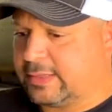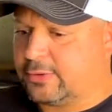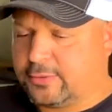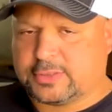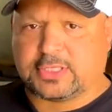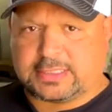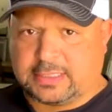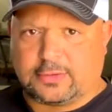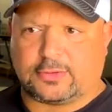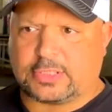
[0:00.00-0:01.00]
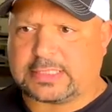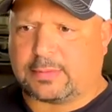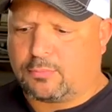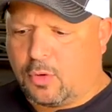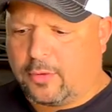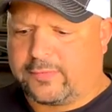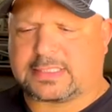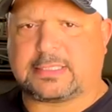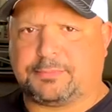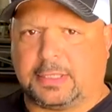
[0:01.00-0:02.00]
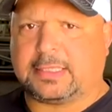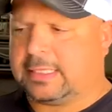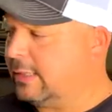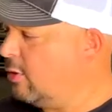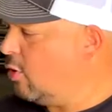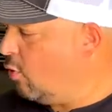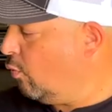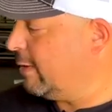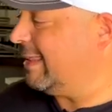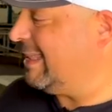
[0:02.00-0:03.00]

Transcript: there's just more of a stability with